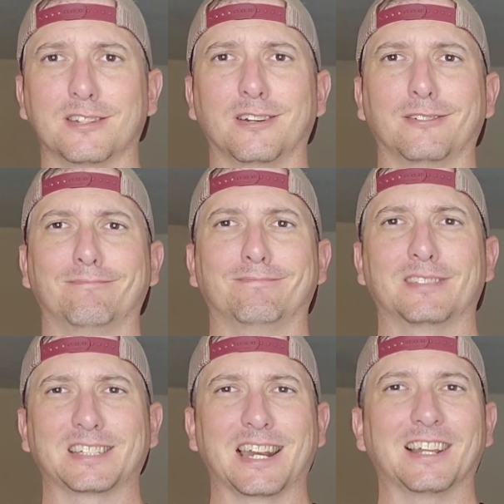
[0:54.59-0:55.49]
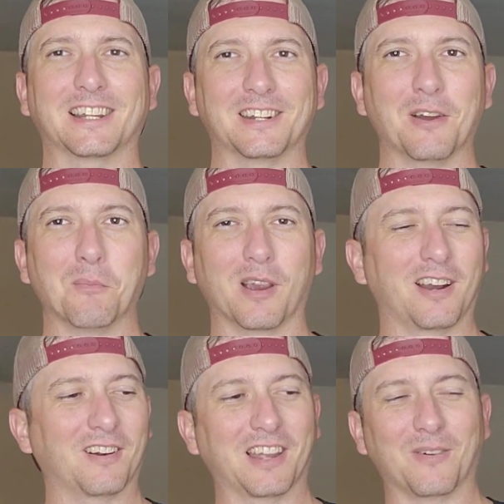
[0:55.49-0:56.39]
So it's kind of like a
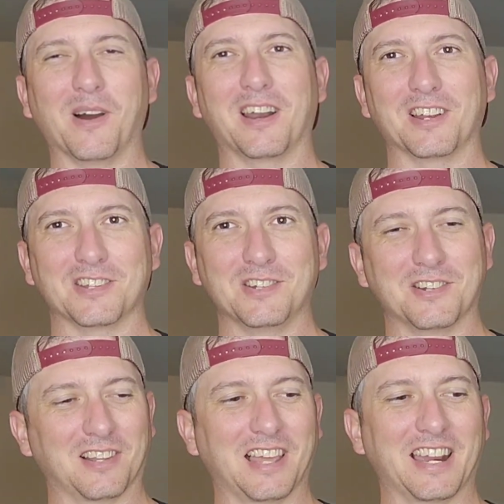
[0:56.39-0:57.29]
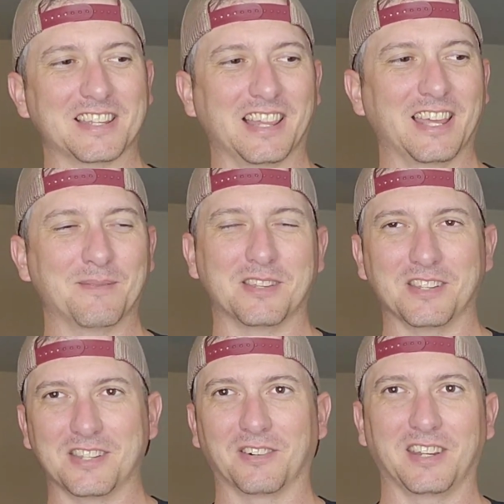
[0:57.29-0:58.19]
no-brainer. Like, why not shoot your lightest limbs
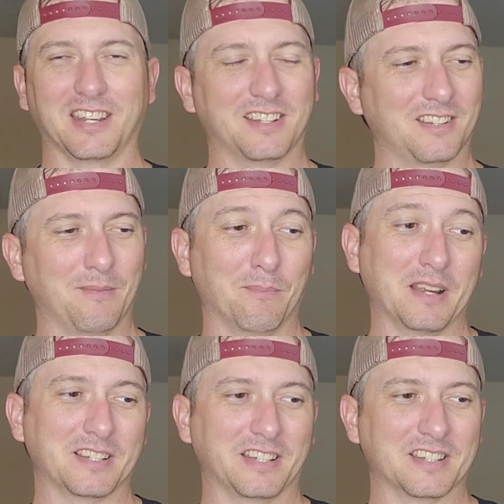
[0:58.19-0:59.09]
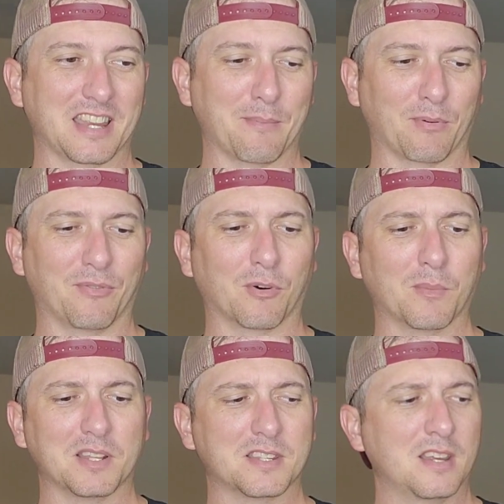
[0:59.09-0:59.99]
and still get basically the same
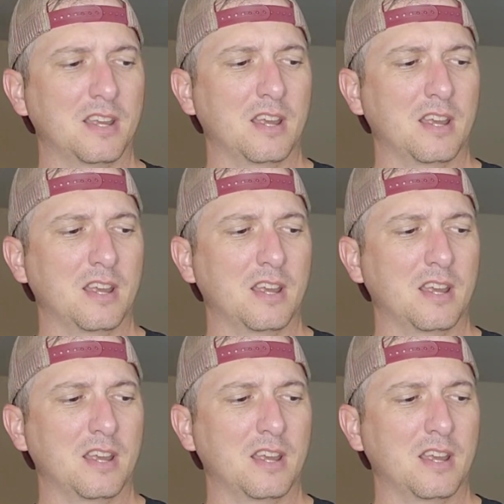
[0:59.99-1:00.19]
performance?